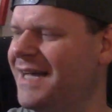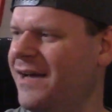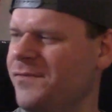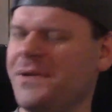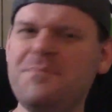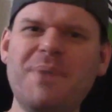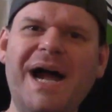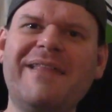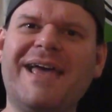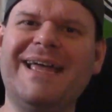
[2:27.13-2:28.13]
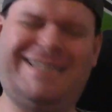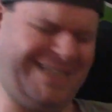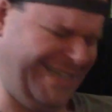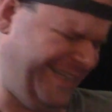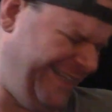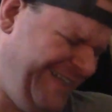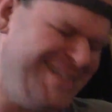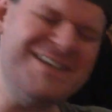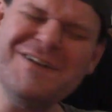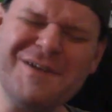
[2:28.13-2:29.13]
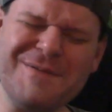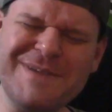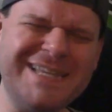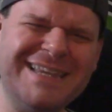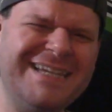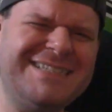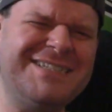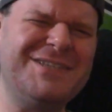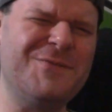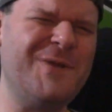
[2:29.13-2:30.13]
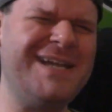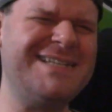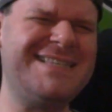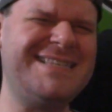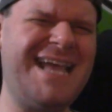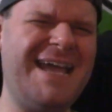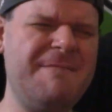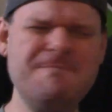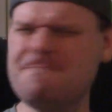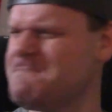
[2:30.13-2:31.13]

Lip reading: I don't really buy that. You know what I mean? Like, just the way it's said.